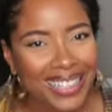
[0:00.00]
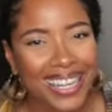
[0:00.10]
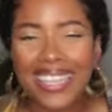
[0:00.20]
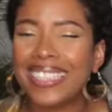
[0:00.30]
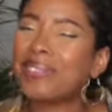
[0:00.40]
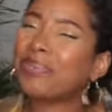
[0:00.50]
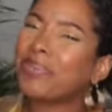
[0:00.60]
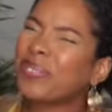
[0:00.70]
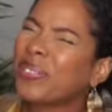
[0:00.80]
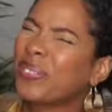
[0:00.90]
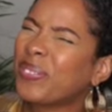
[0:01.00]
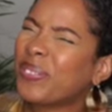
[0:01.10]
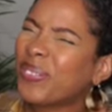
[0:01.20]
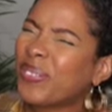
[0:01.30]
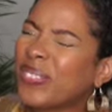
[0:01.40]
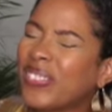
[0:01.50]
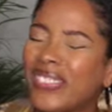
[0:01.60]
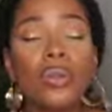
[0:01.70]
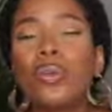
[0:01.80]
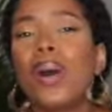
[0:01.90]
Like,
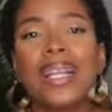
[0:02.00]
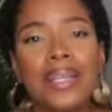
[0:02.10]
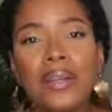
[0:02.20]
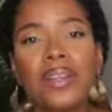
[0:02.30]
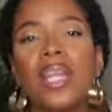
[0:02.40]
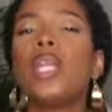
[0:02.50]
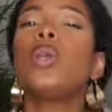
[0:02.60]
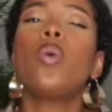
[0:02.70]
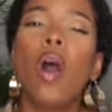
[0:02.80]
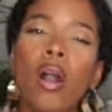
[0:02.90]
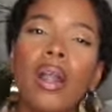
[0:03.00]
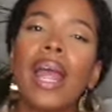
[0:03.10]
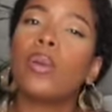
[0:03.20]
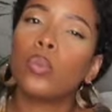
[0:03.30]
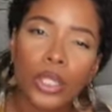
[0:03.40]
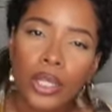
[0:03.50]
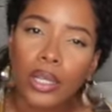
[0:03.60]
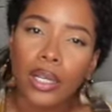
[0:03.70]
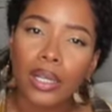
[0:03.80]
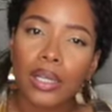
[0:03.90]
you know, at the end of the day, you are at work.